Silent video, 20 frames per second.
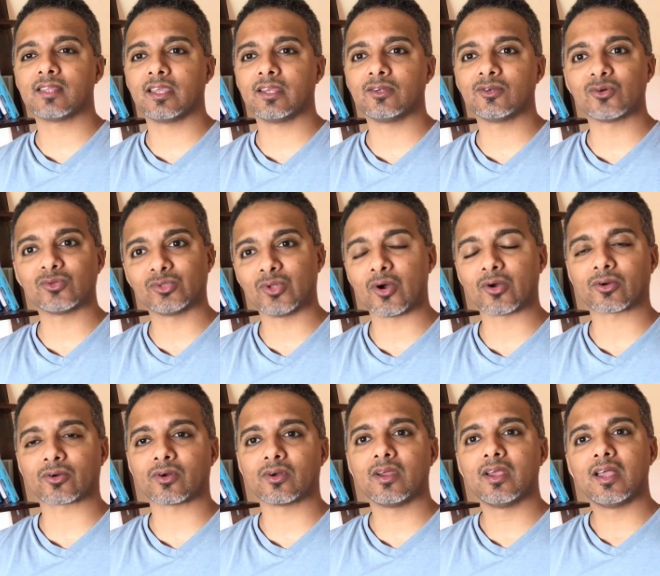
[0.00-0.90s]
They no
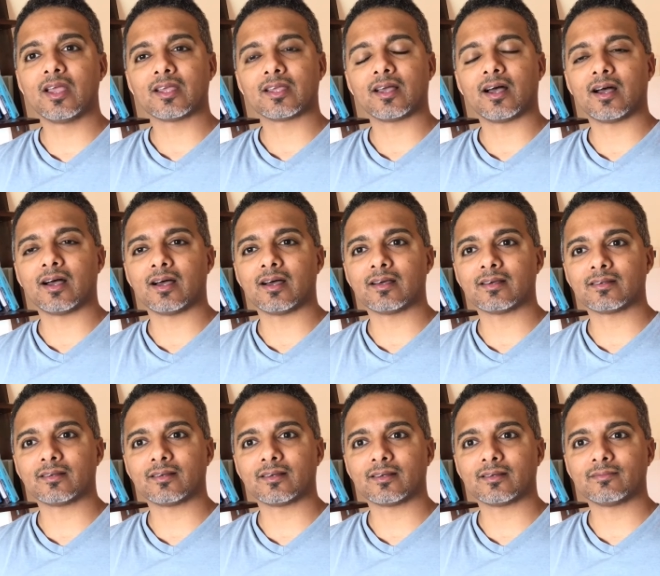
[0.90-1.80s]
longer
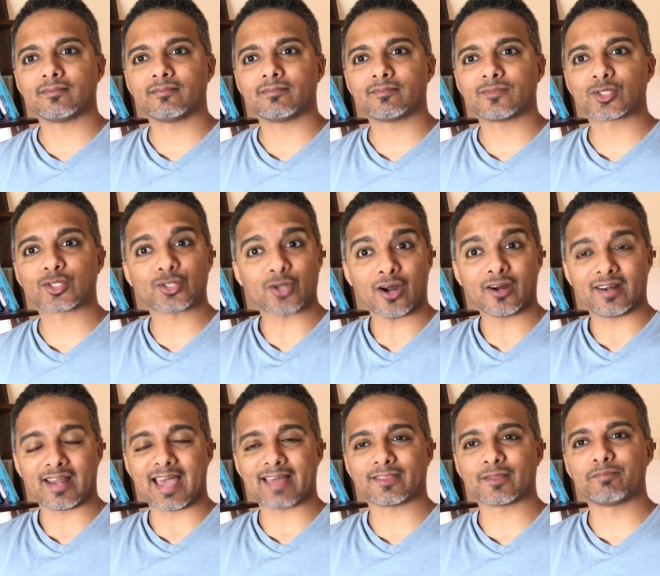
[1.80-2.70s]

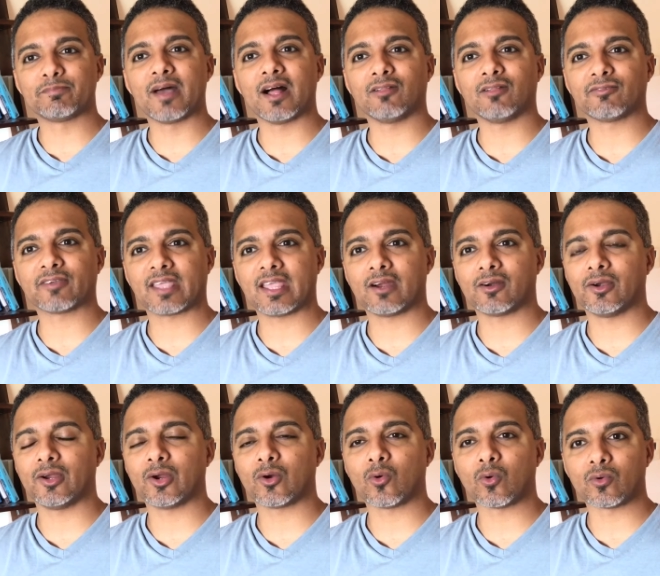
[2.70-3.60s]
start at the pelvic
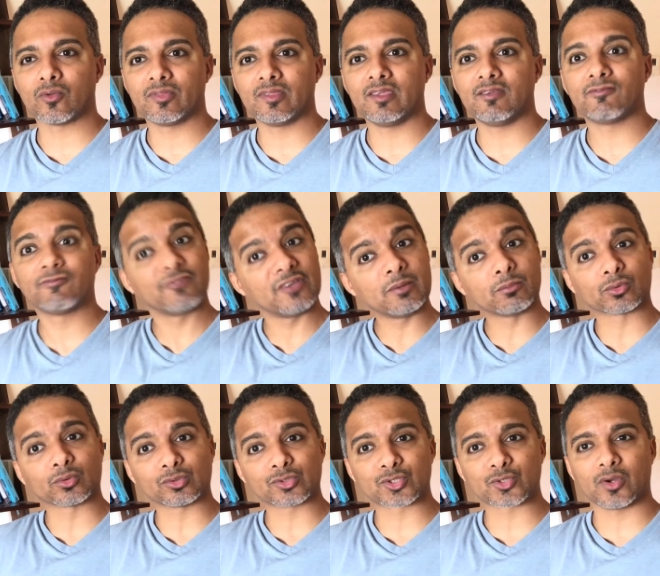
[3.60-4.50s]
area or the
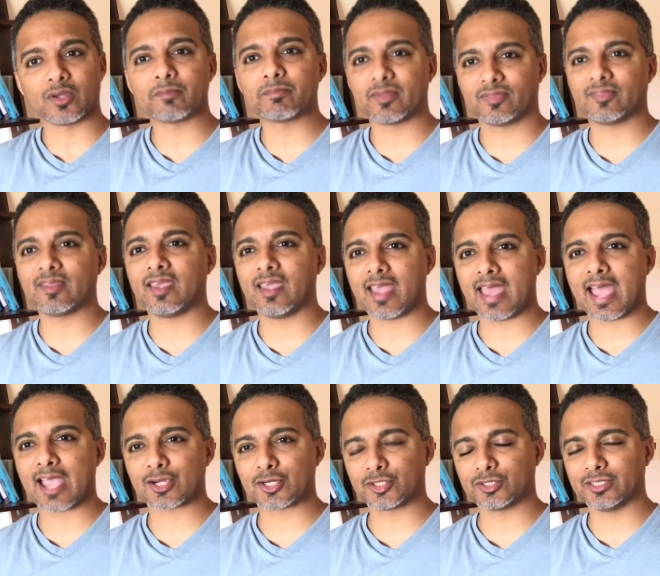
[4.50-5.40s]
femoral joint, but they
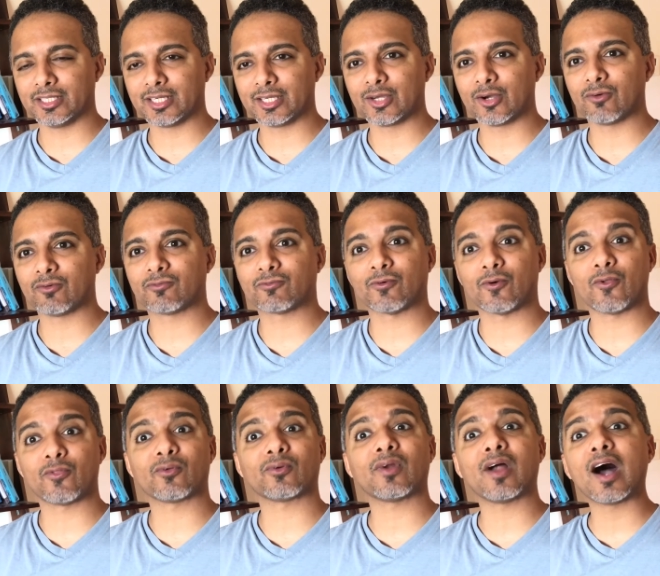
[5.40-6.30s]
actually go
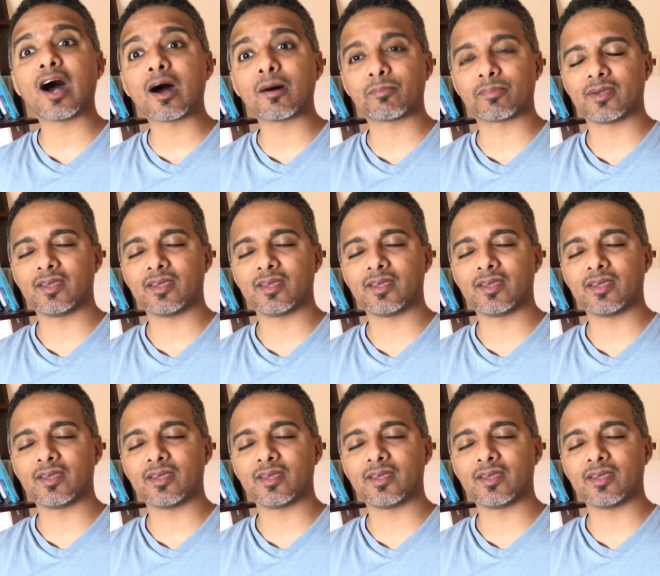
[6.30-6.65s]
further up.